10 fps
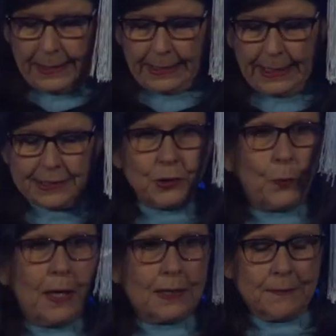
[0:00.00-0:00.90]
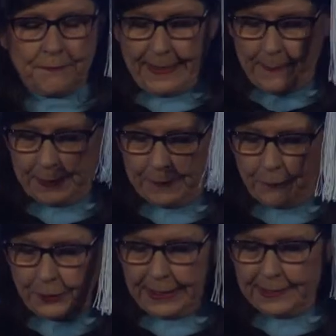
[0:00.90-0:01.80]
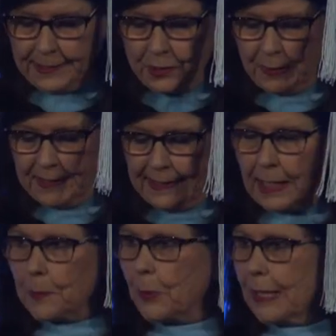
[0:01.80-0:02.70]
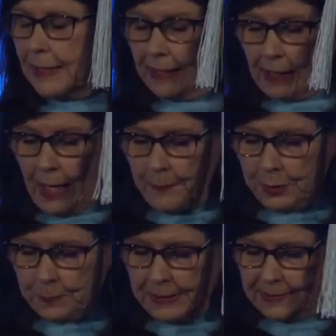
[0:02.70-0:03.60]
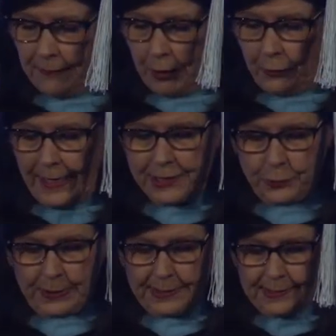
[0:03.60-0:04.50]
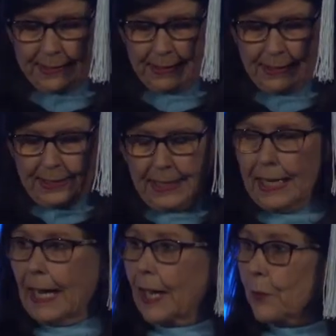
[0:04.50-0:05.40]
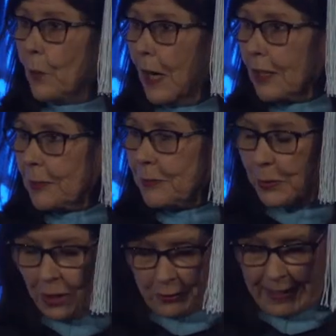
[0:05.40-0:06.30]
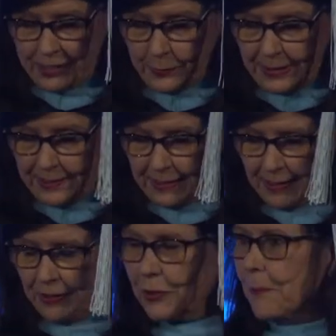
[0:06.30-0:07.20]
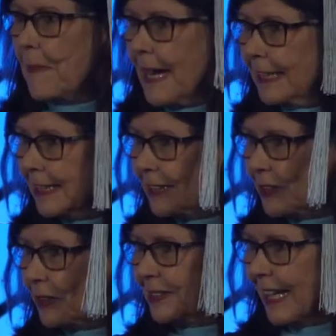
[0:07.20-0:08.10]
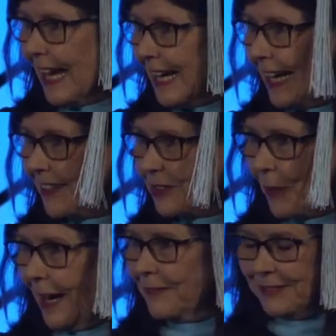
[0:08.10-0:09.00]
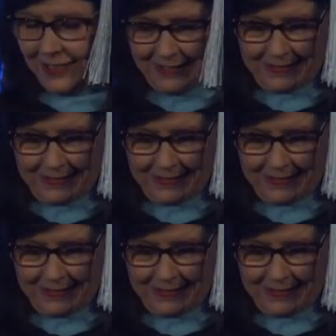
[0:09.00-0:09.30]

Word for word: I'd like to welcome family and friends as we celebrate the accomplishments of our graduates. And welcome to our graduates. You made it, your day has arrived.